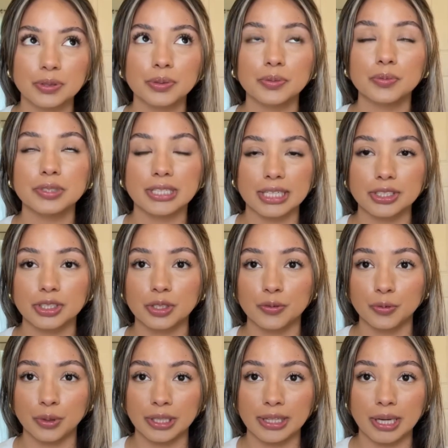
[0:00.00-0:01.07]
one was actually
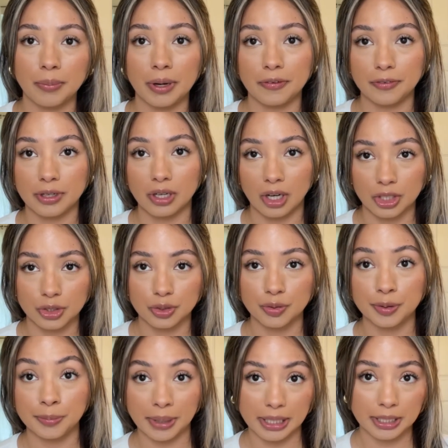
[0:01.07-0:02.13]
one that my friend Audrey
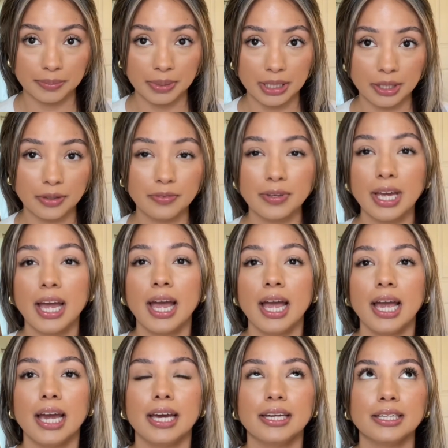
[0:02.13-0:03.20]
reminded me of,
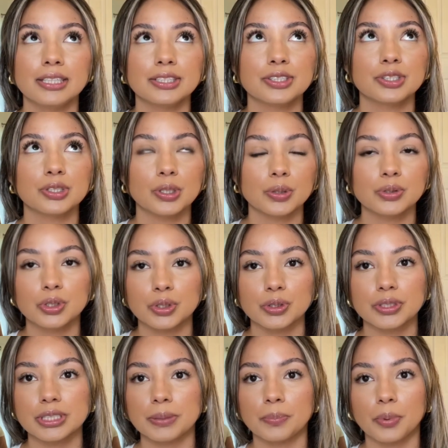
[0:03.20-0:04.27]
and it's so true.
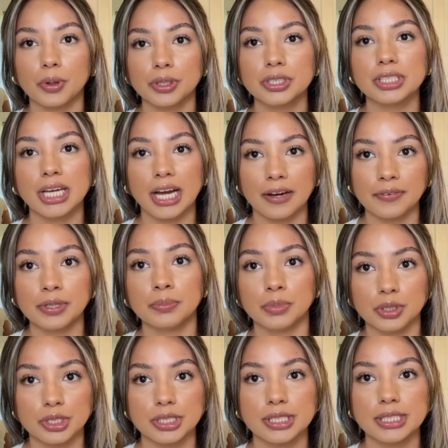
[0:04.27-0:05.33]
It's important to have an
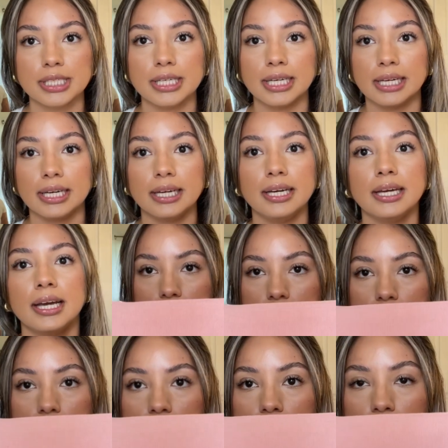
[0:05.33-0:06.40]
emergency kit.
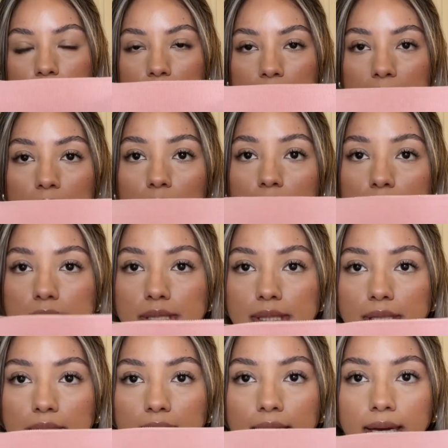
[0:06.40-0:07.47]
This zipper bag was
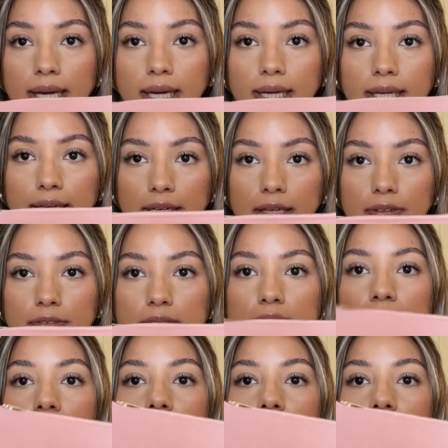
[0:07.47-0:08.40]
a gift,